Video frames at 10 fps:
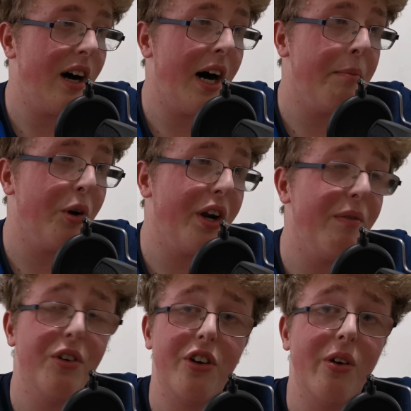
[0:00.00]
I'm not
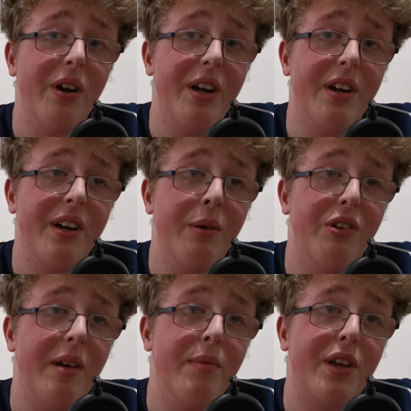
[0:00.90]
even sure it
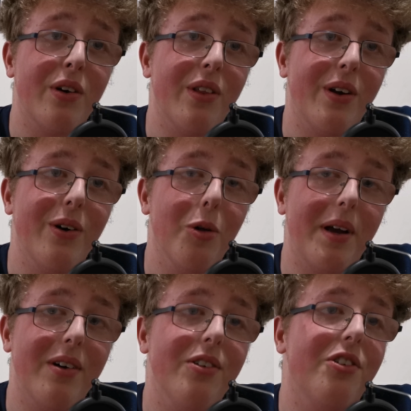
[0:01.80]
was him that got the goal,
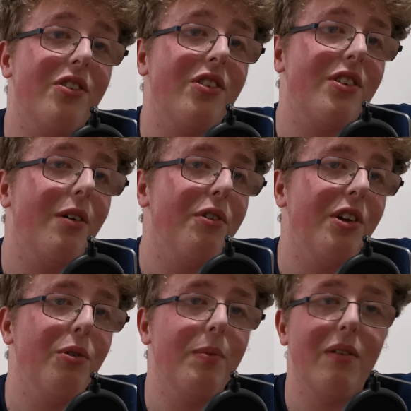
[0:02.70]
because
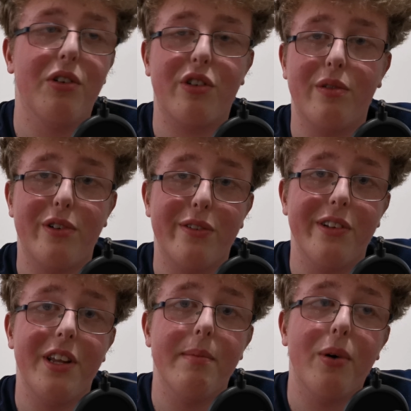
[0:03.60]
obviously it was a bit of a
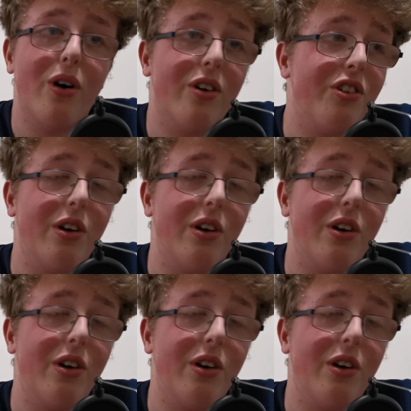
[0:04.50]
scuffle in the box. You